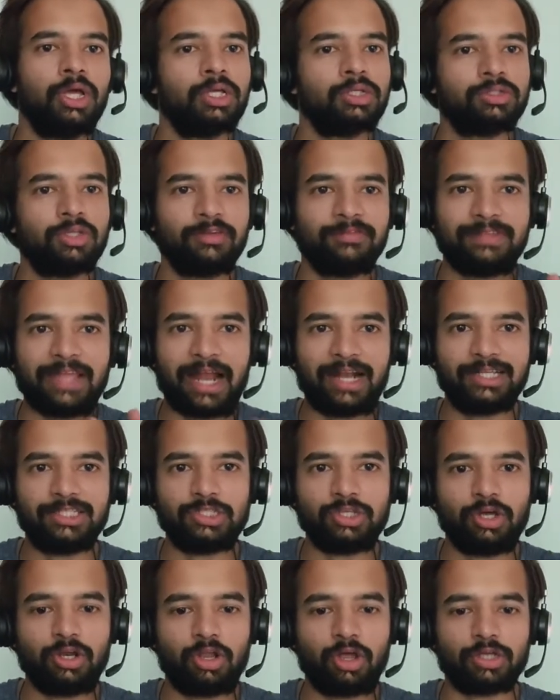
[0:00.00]
So if that is
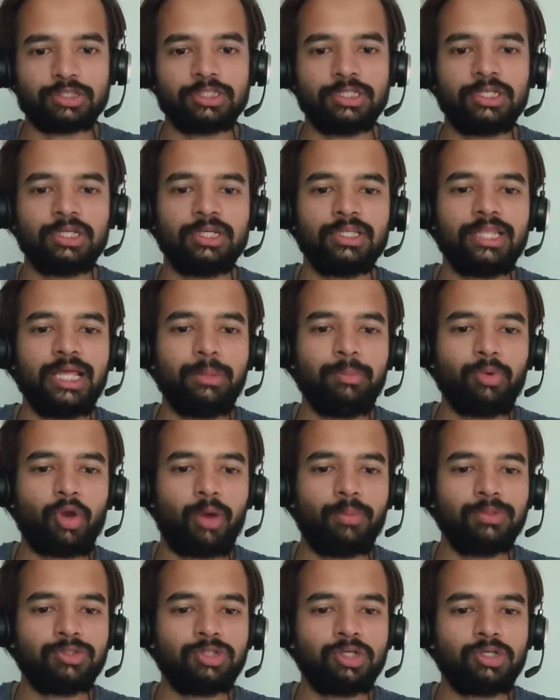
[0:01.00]
your logic, then
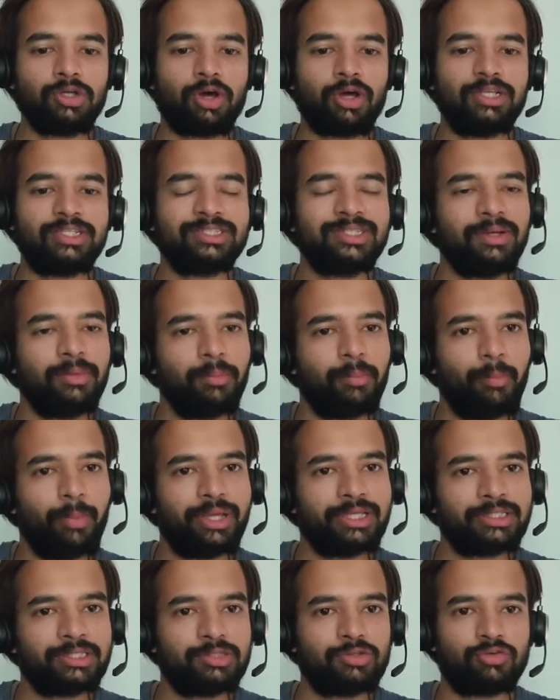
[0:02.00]
promise.all is the
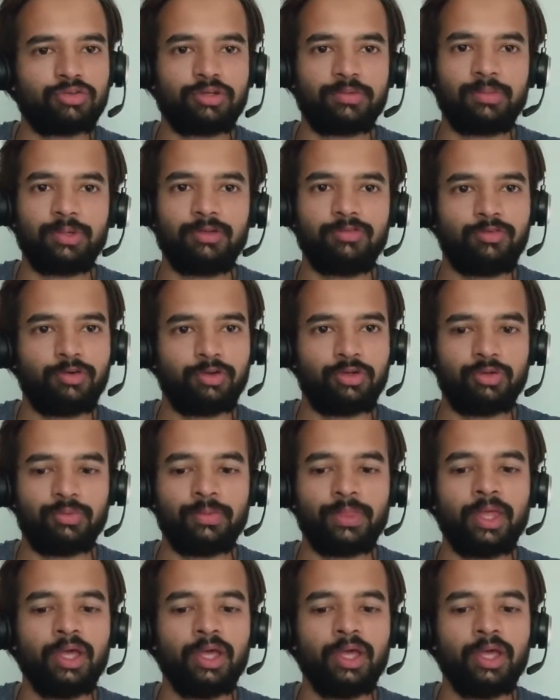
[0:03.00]
best suitable for you.